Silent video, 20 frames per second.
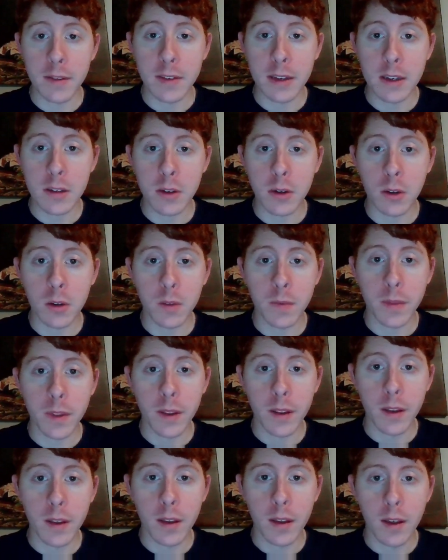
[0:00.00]
vehicle
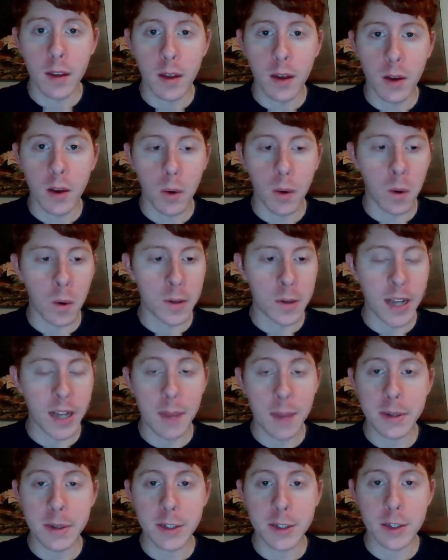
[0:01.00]
or
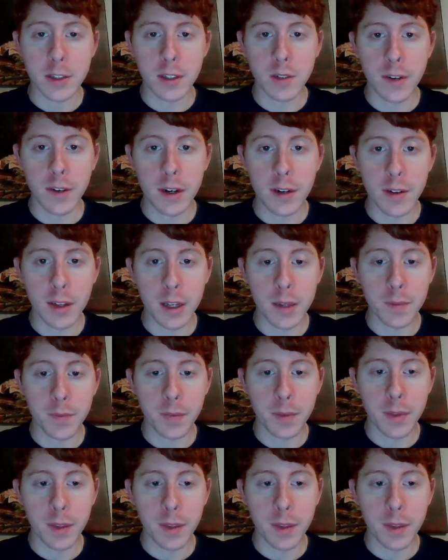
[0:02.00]
damage it severely,